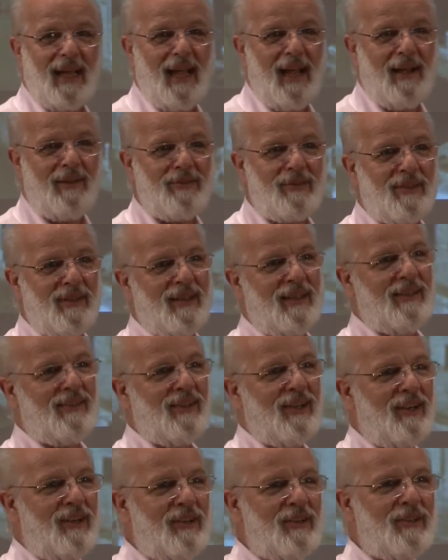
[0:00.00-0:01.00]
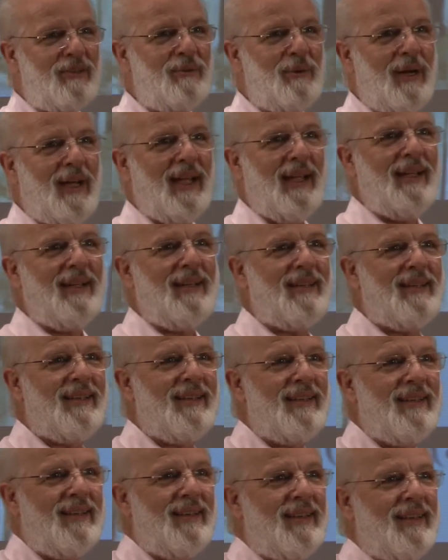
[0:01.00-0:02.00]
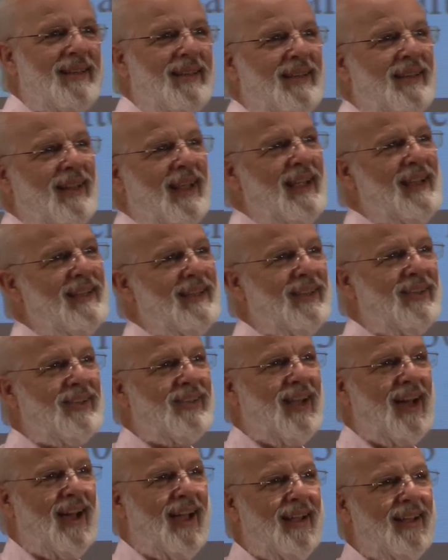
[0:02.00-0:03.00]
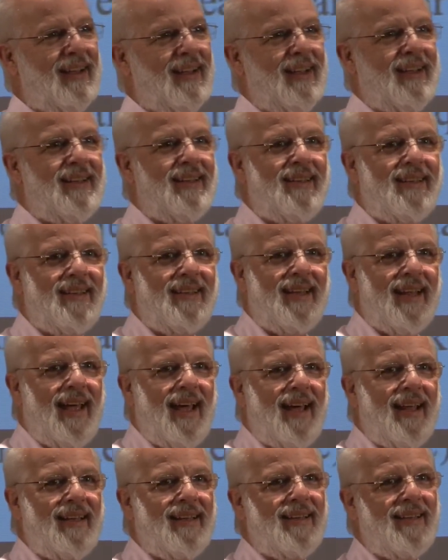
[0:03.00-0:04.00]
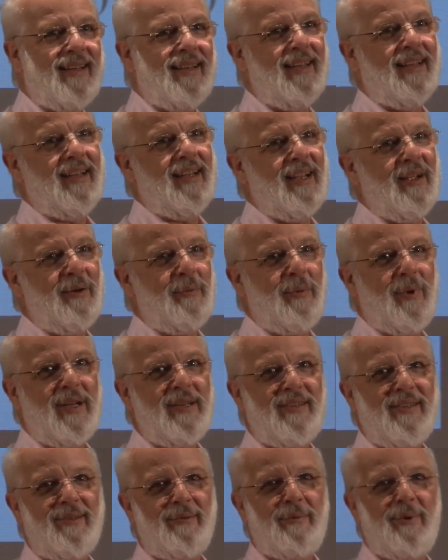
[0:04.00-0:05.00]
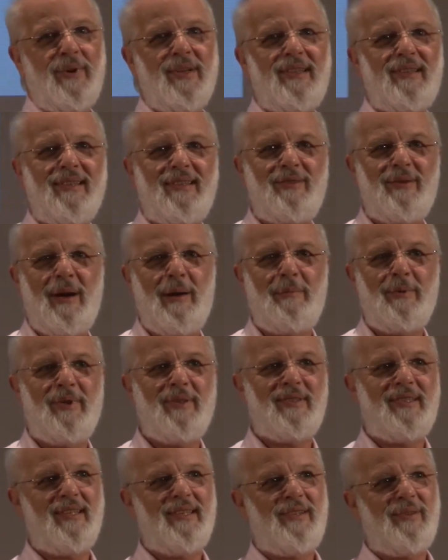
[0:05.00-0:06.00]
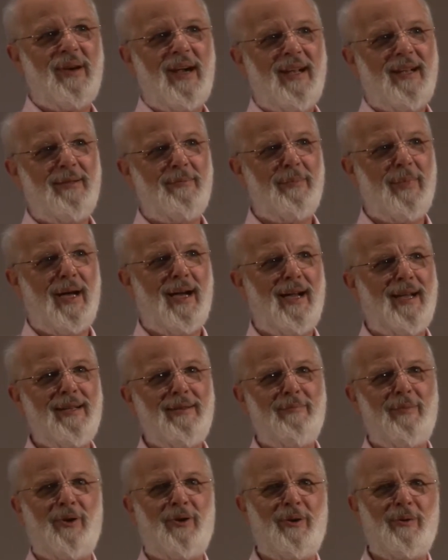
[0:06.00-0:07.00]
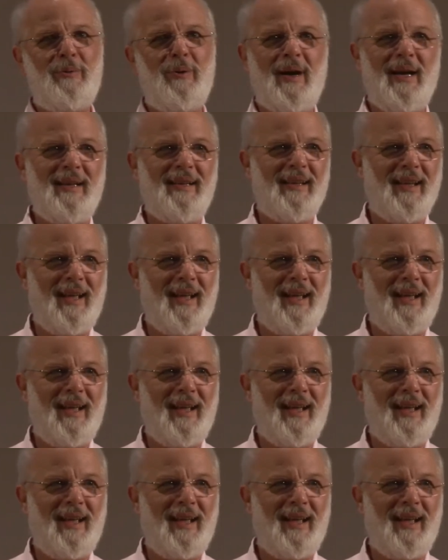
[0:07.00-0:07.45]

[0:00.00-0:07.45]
after this earthquake, they decided that it wasn't worth the trouble to try to mine more white